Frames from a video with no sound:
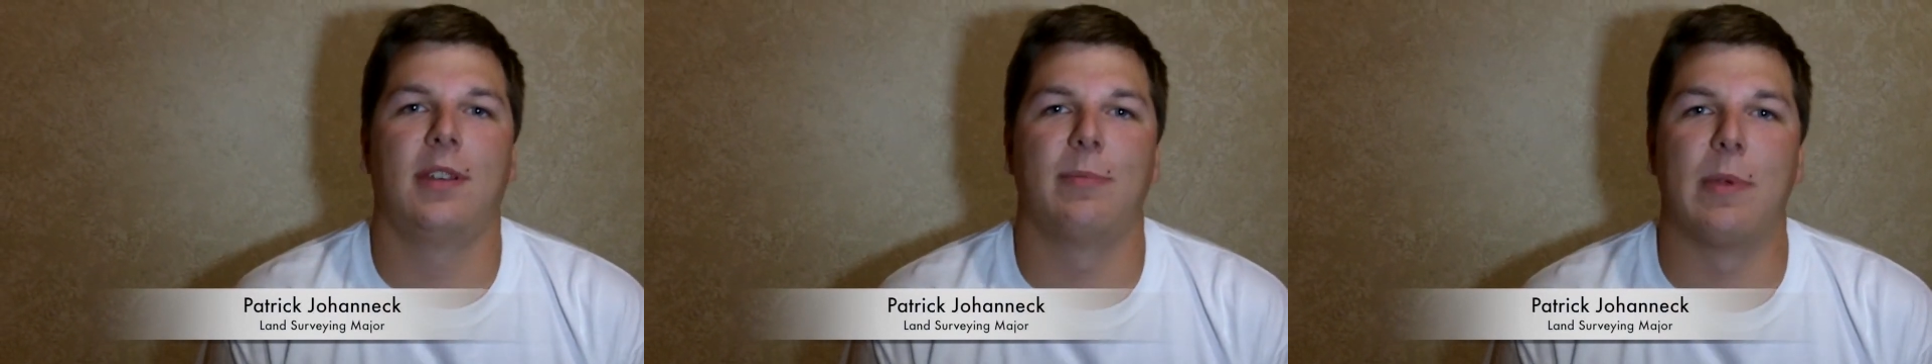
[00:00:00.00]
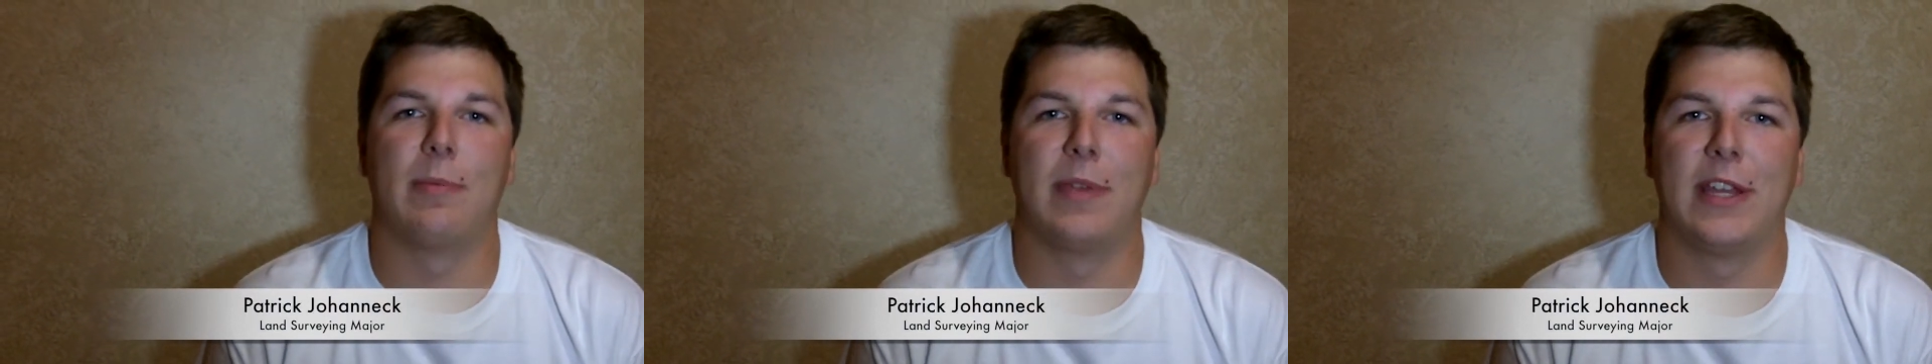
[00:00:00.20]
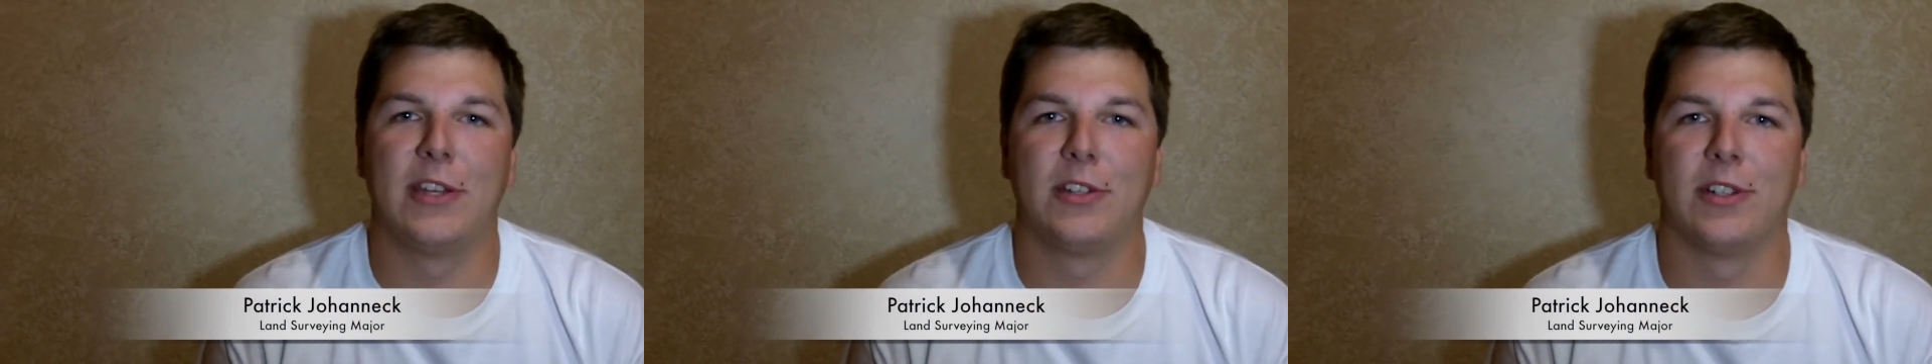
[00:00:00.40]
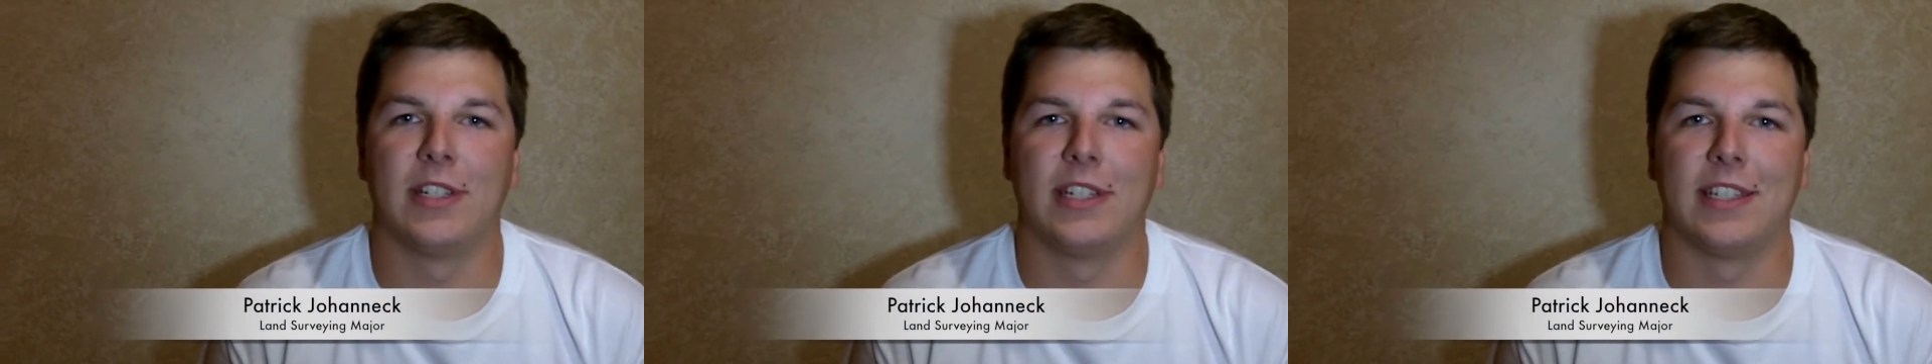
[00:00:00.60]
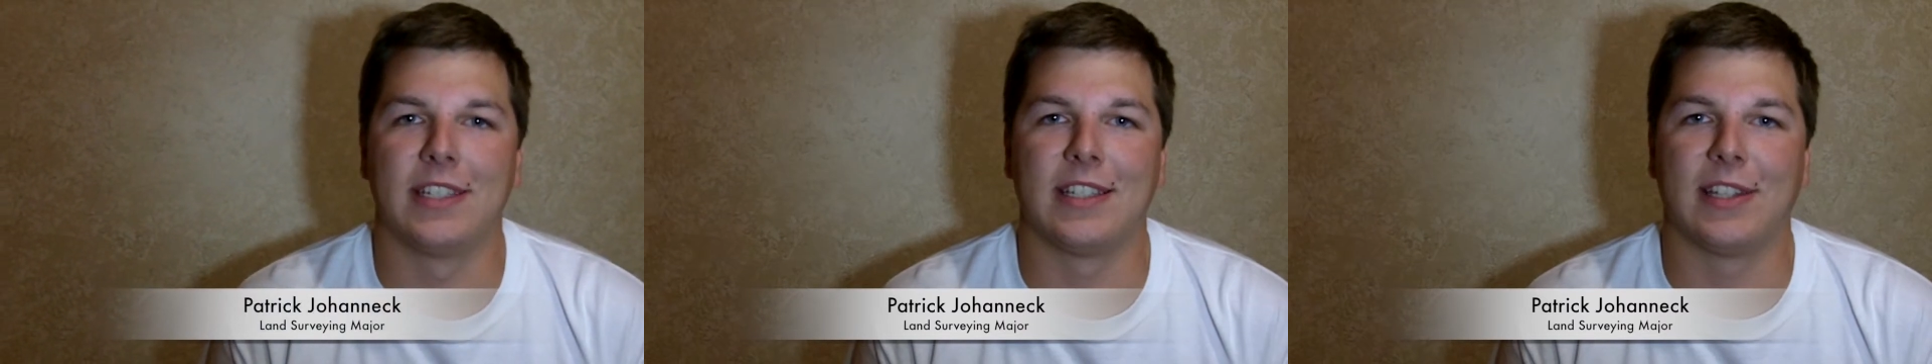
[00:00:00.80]
My major
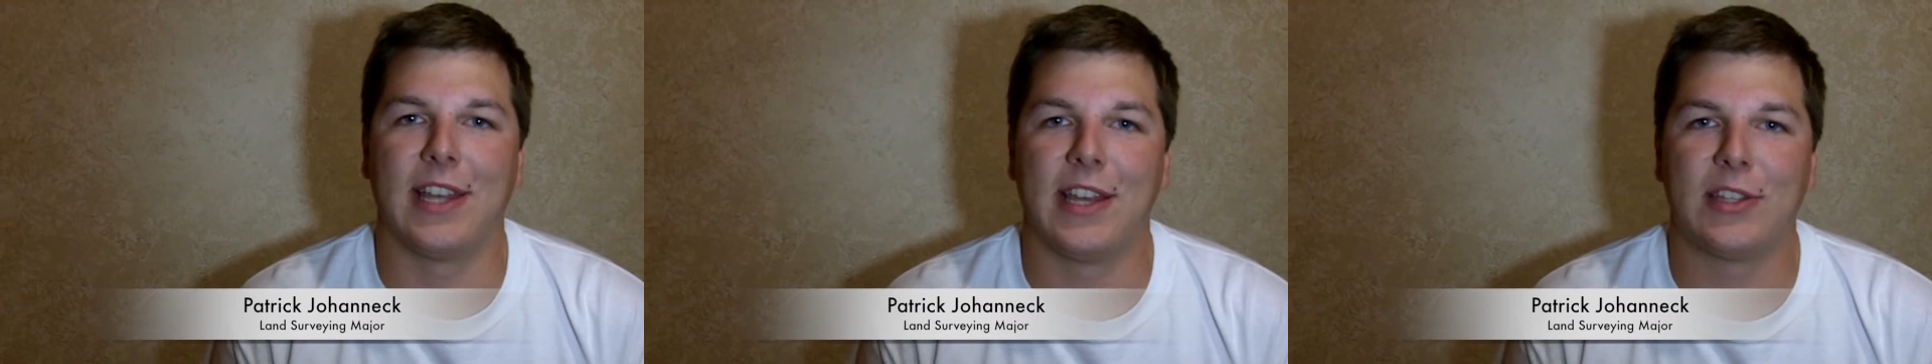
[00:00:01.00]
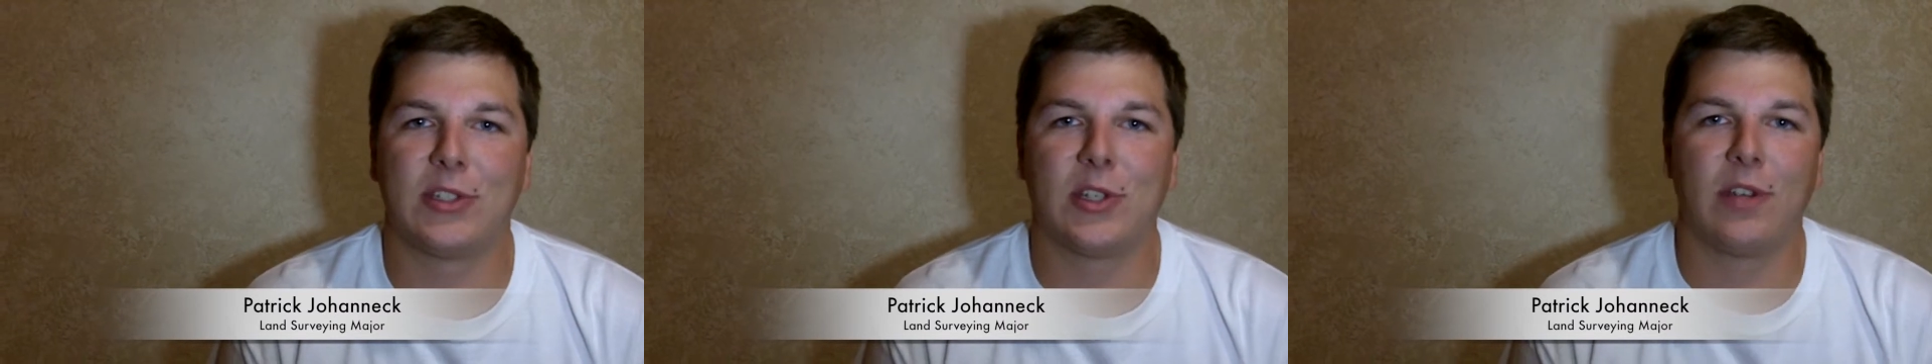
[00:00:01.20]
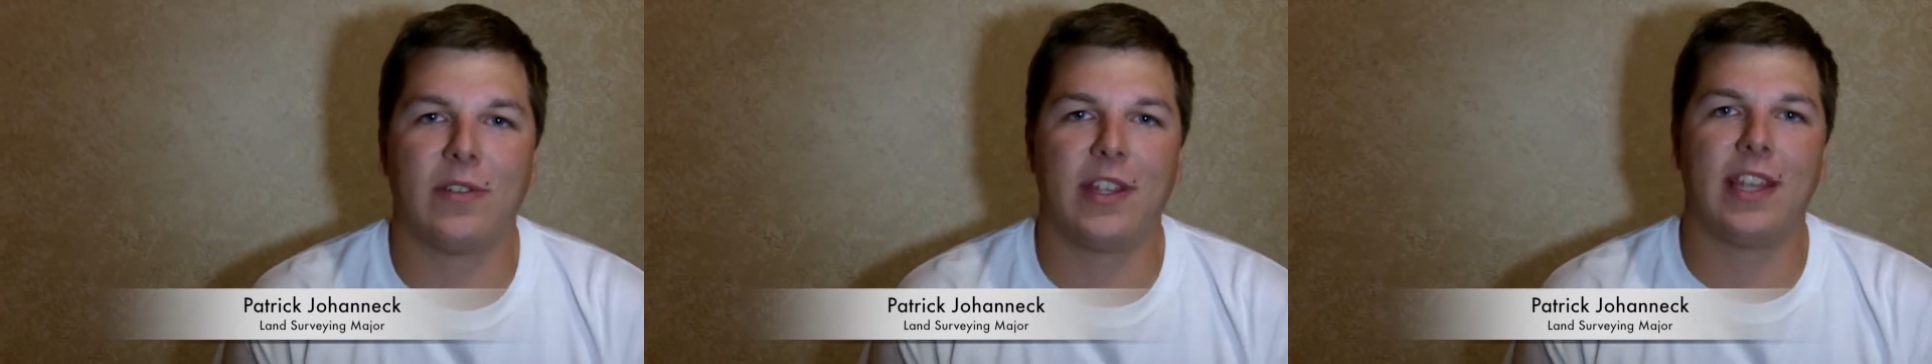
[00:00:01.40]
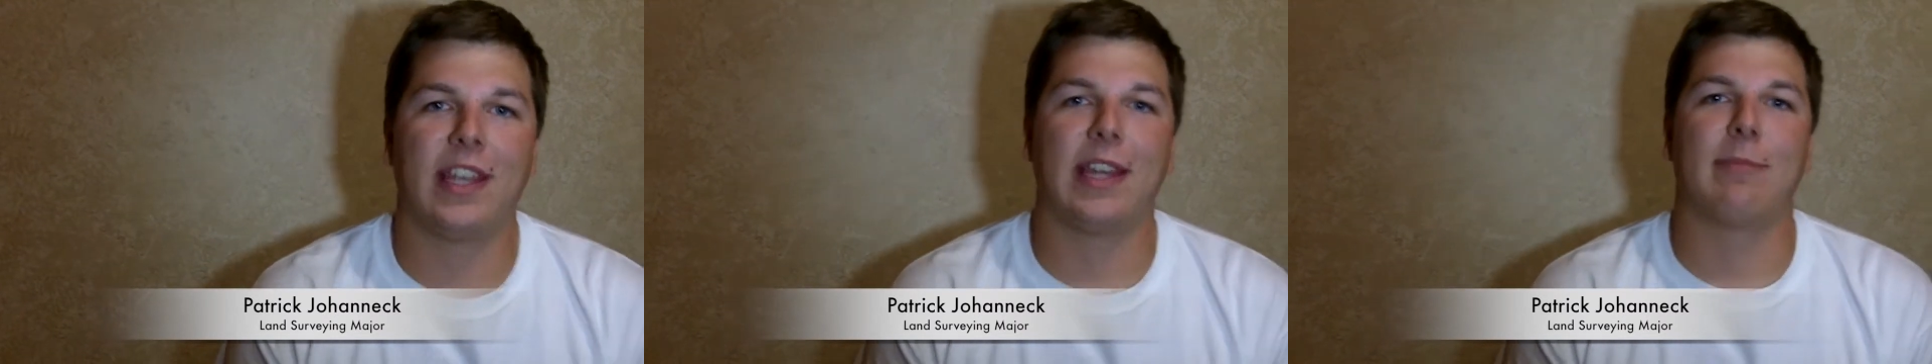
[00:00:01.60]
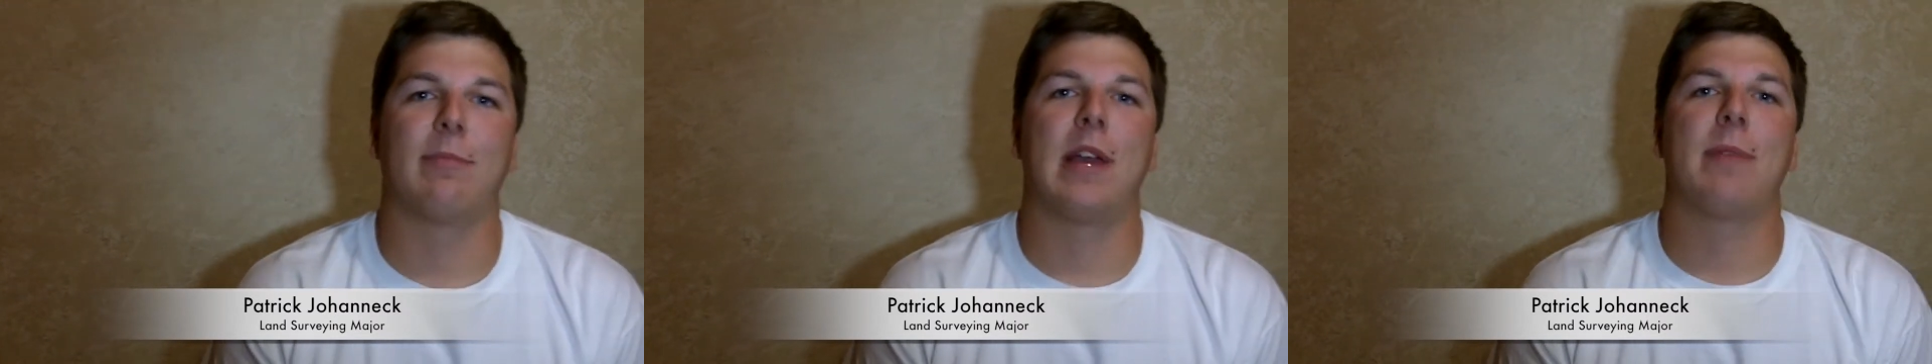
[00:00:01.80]
is land
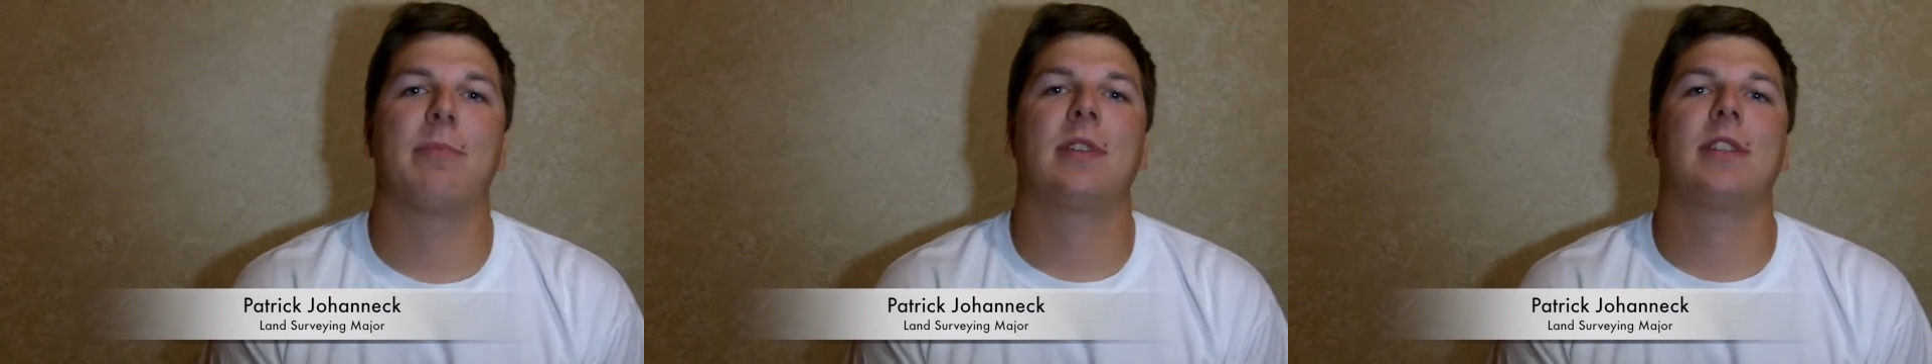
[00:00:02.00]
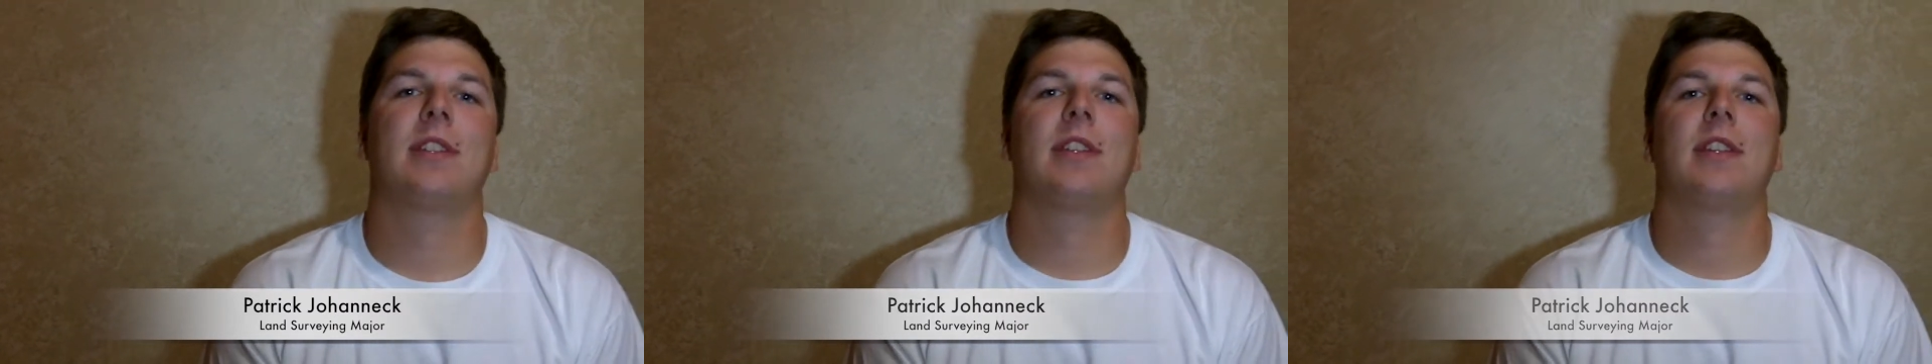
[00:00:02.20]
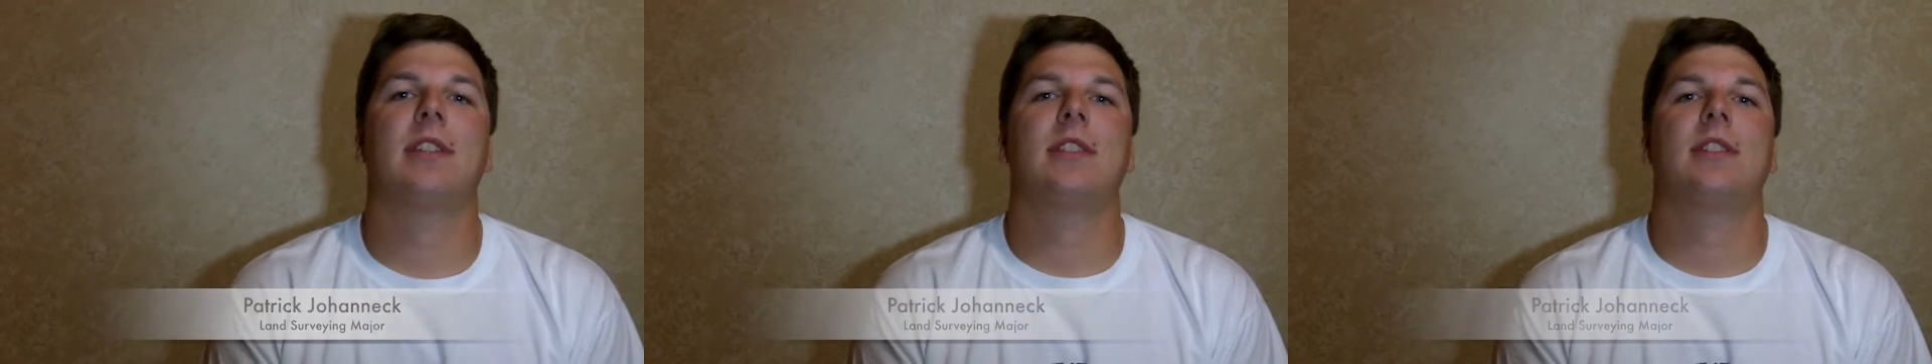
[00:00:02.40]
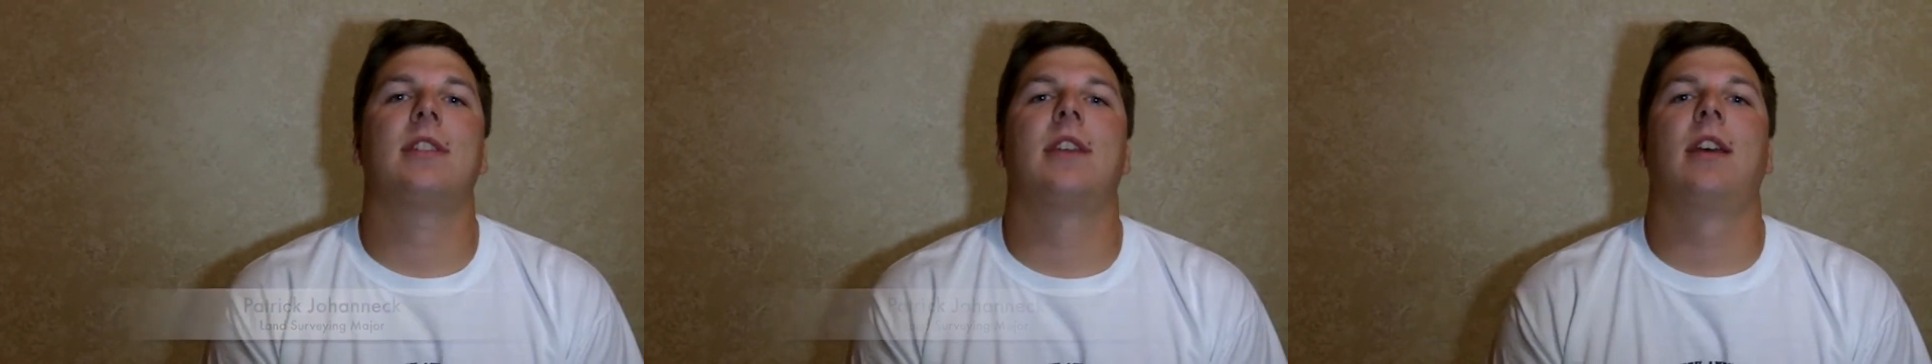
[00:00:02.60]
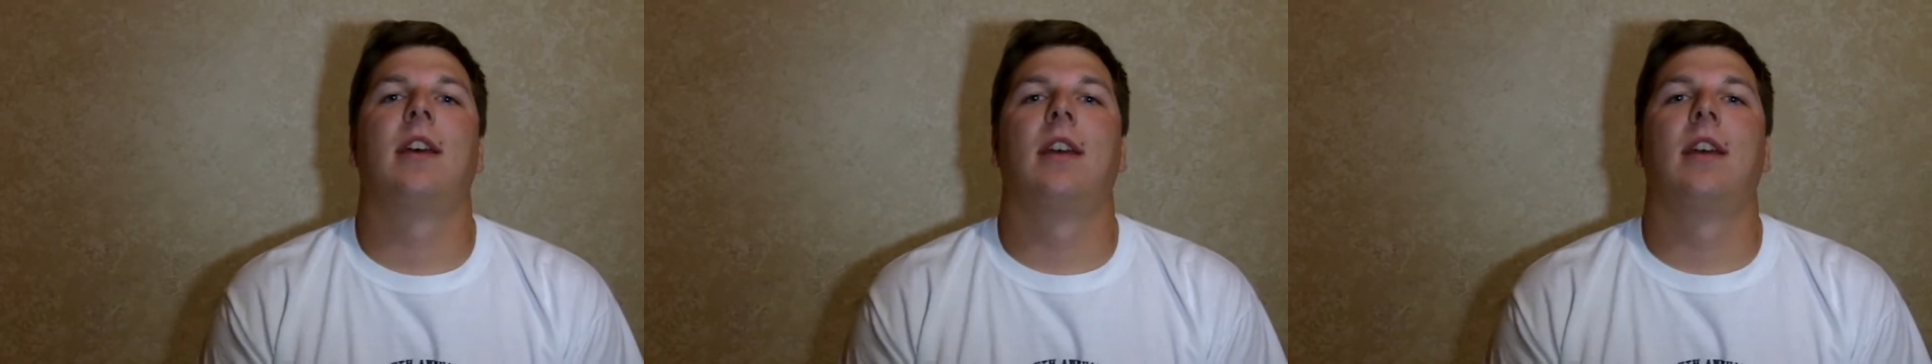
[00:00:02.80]
surveying and mapping science,